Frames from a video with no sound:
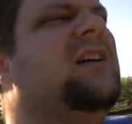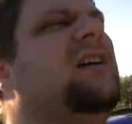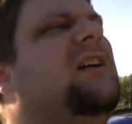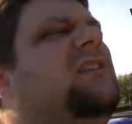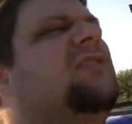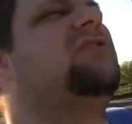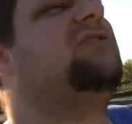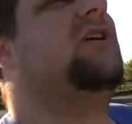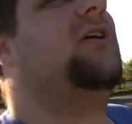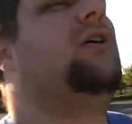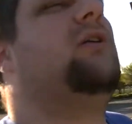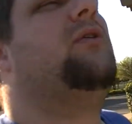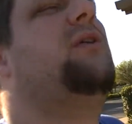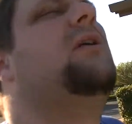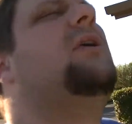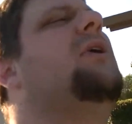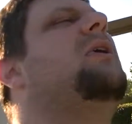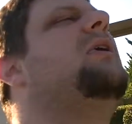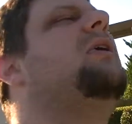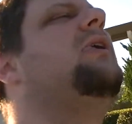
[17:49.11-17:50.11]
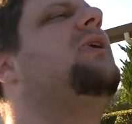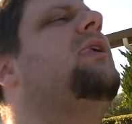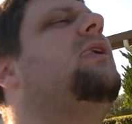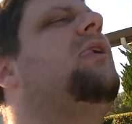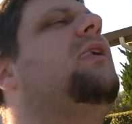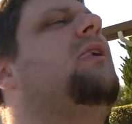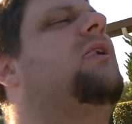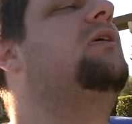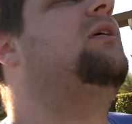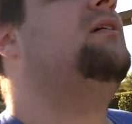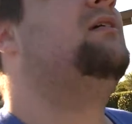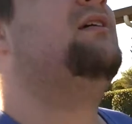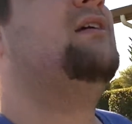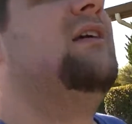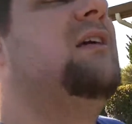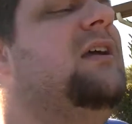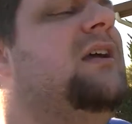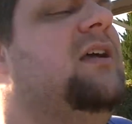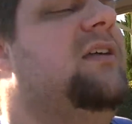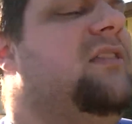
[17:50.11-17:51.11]
So
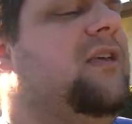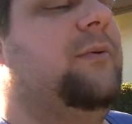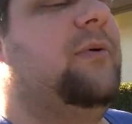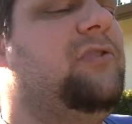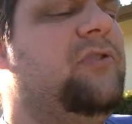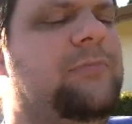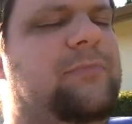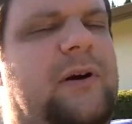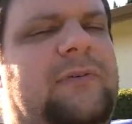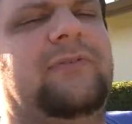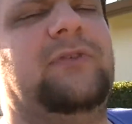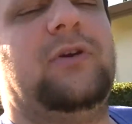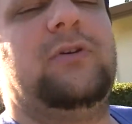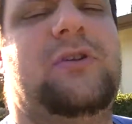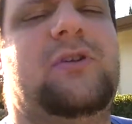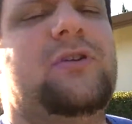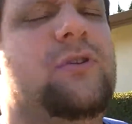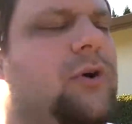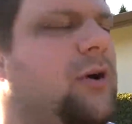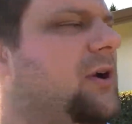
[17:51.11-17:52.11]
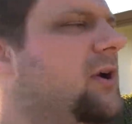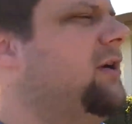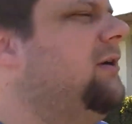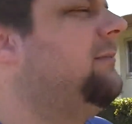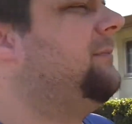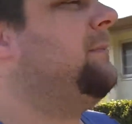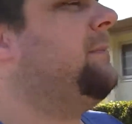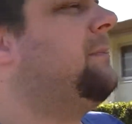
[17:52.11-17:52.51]
they went to Buffalo, New York.